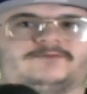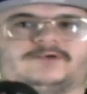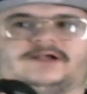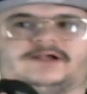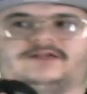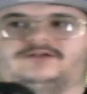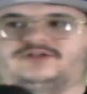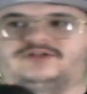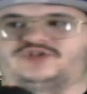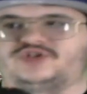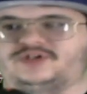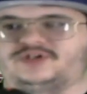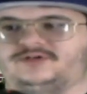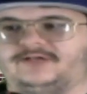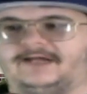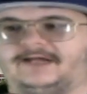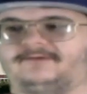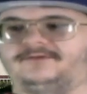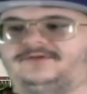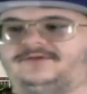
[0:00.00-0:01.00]
LSU.
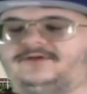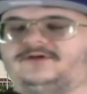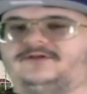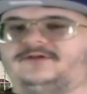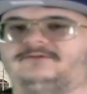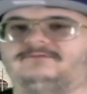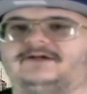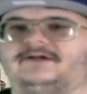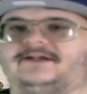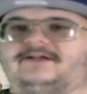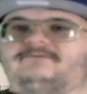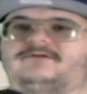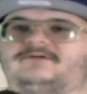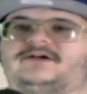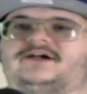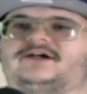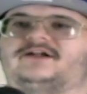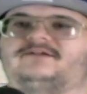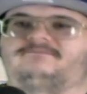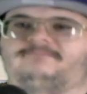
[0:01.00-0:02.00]
That was the only way they were
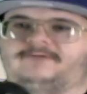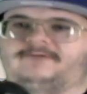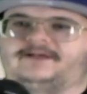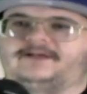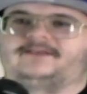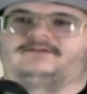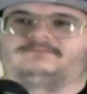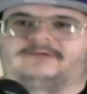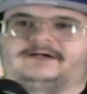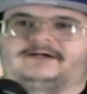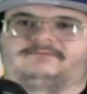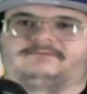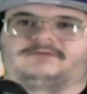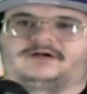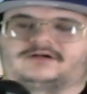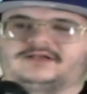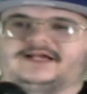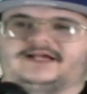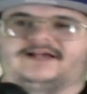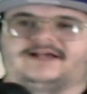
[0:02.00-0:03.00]
going to win the Round
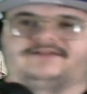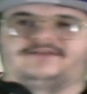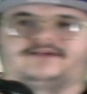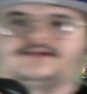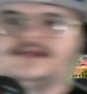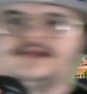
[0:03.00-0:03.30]
Rock Classic.